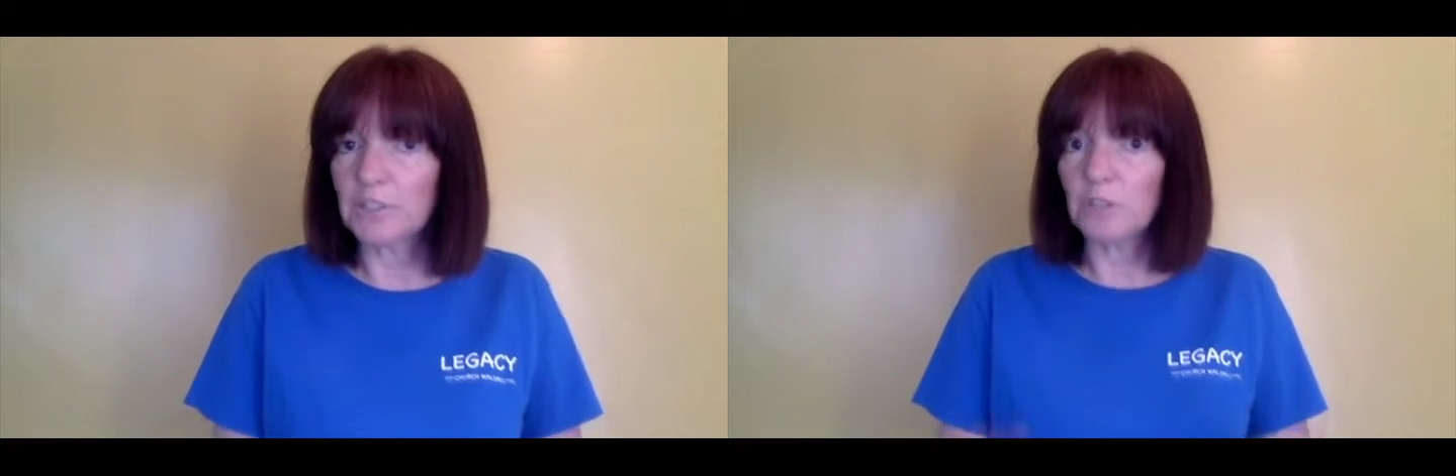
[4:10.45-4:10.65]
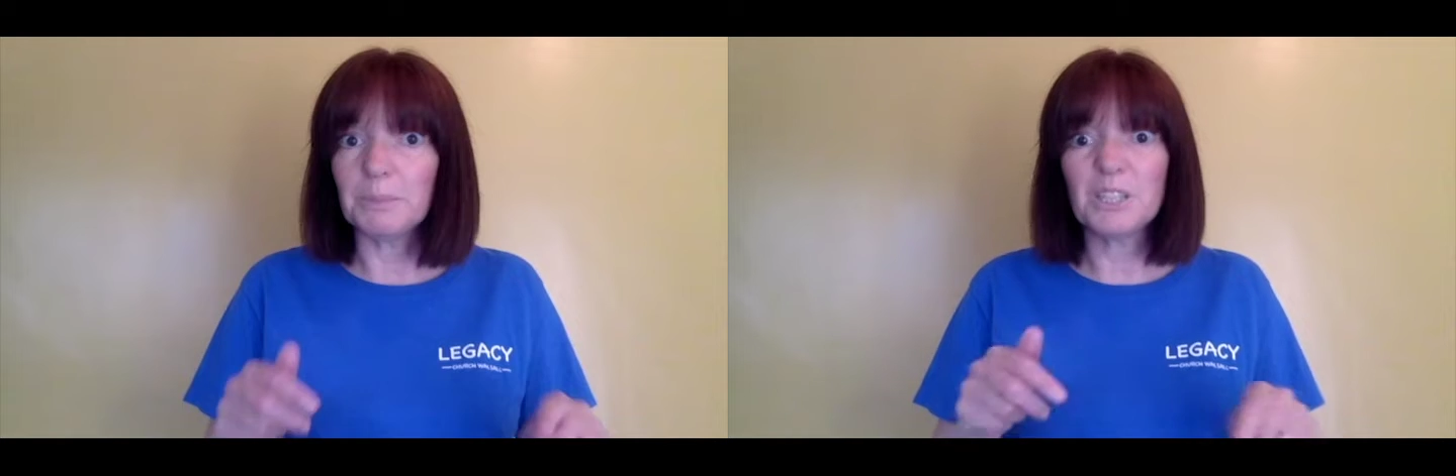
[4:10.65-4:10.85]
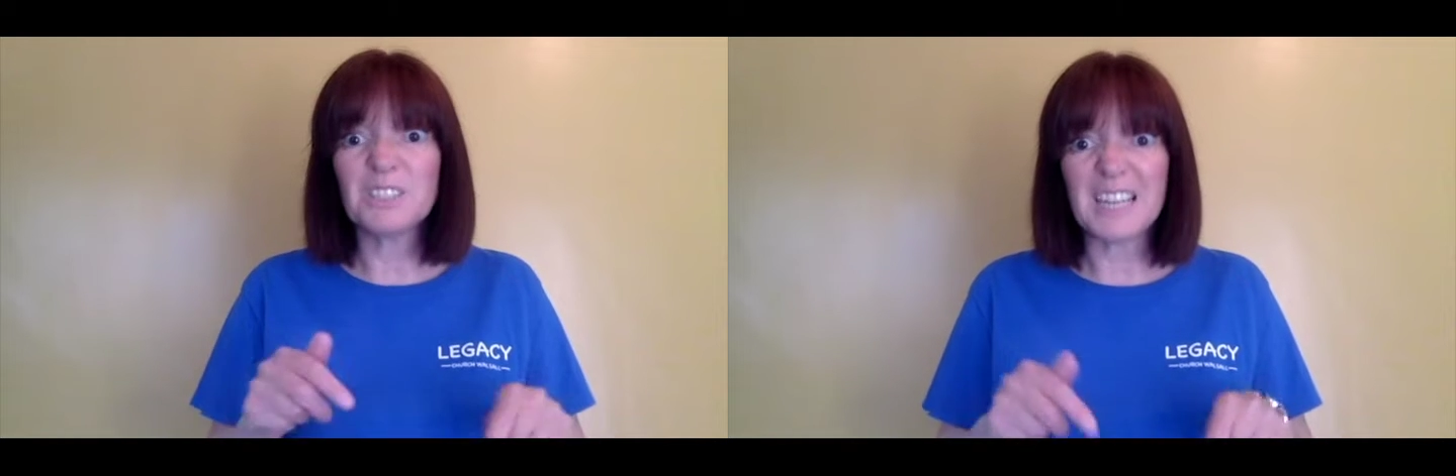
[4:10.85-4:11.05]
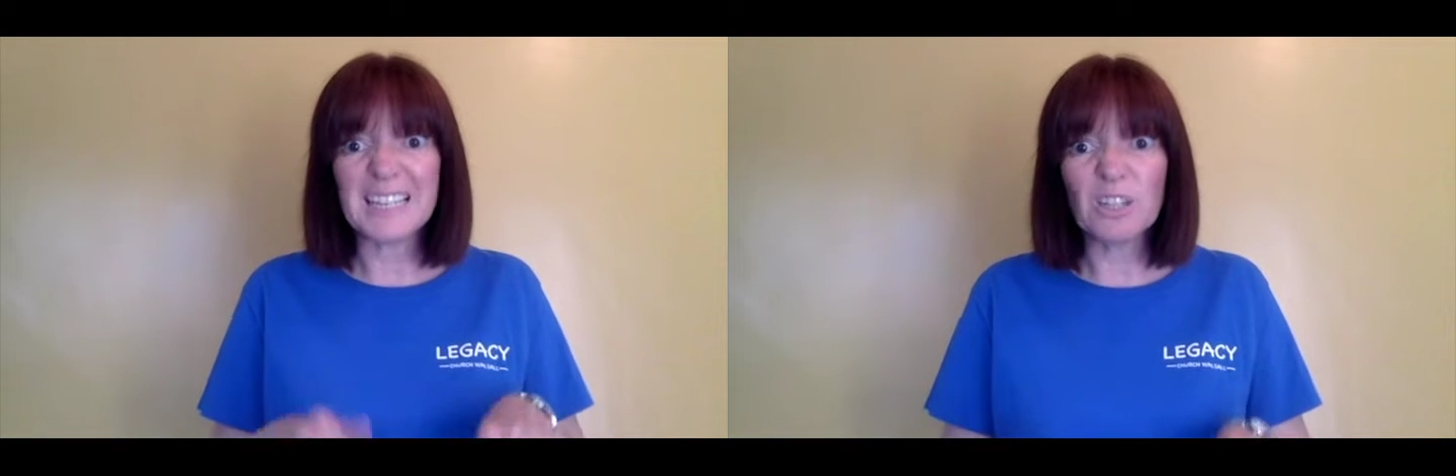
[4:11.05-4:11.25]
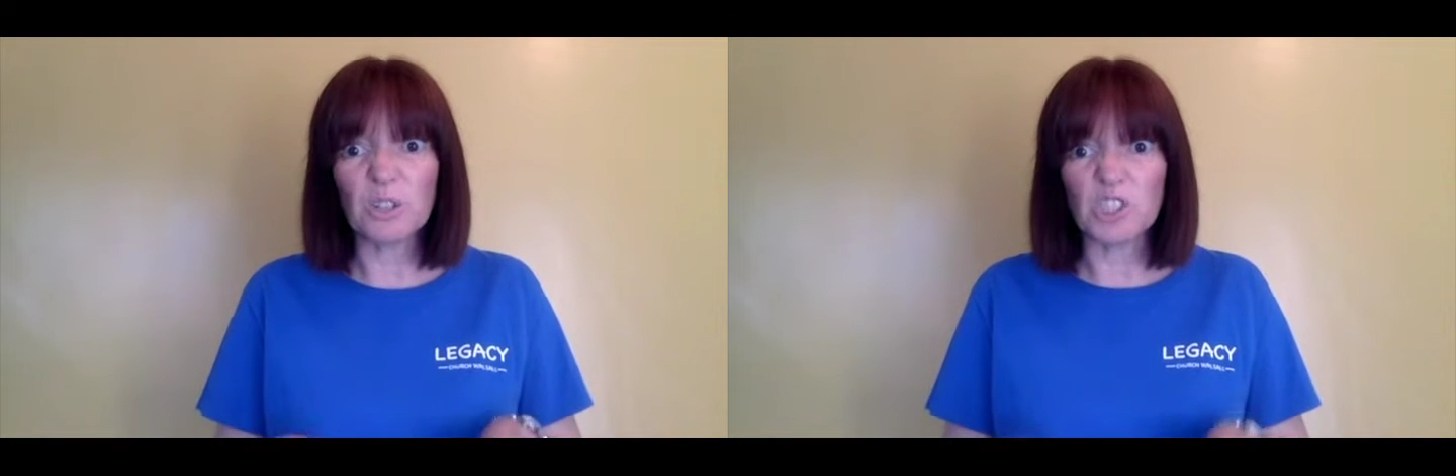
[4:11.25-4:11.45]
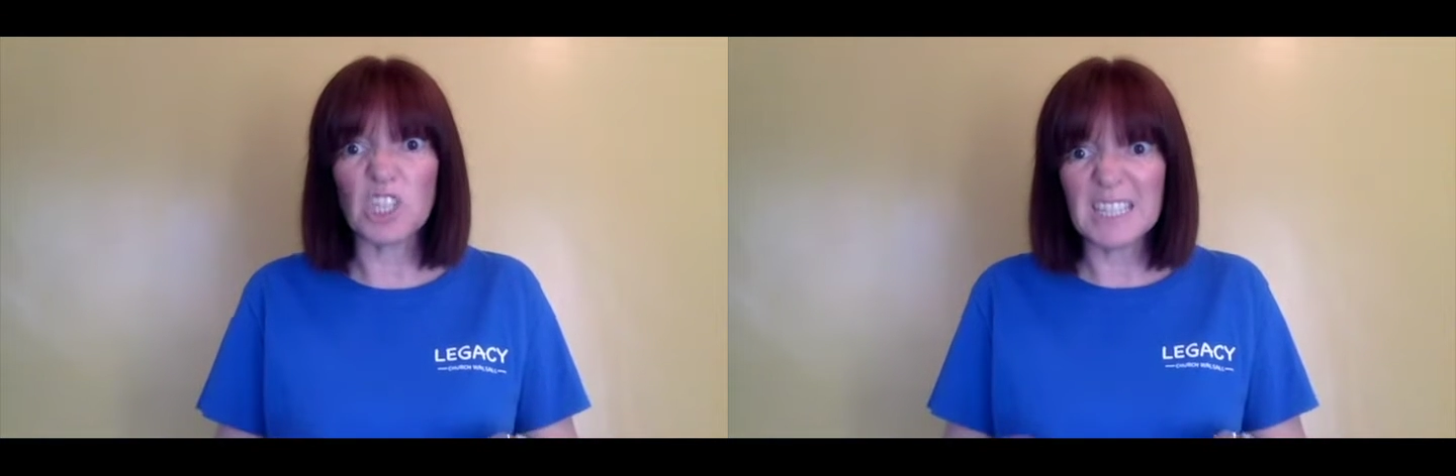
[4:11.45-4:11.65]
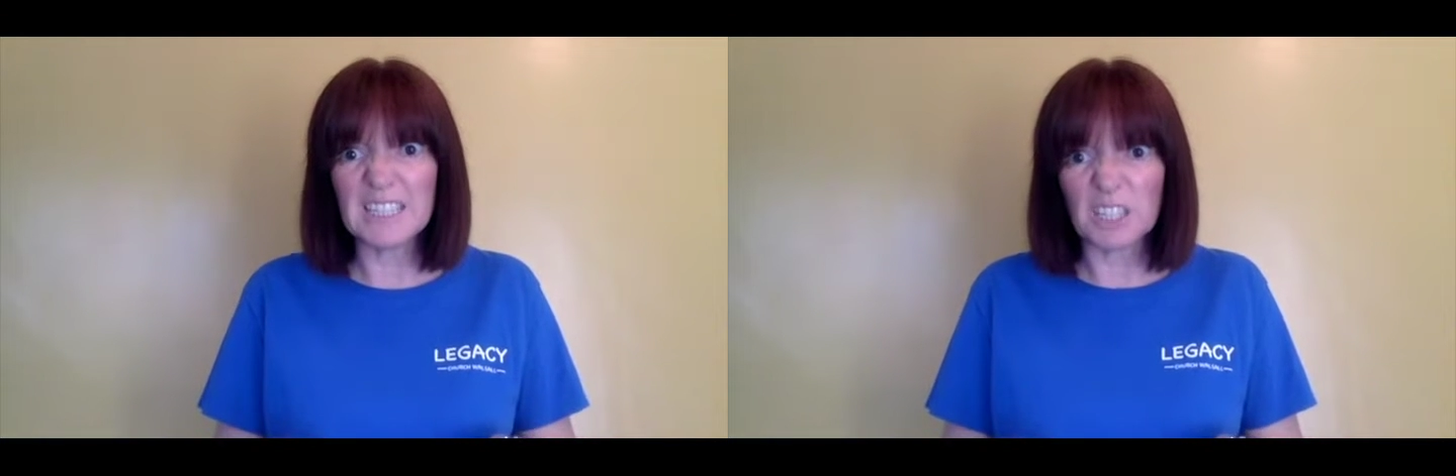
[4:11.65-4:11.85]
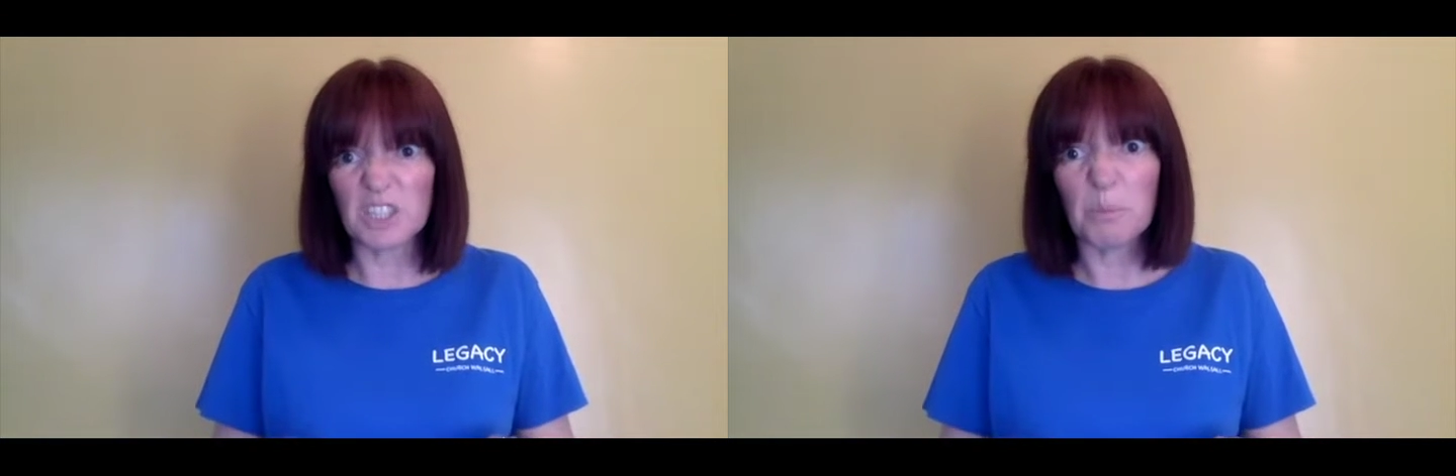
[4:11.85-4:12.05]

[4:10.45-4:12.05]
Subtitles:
time because they got Jesus,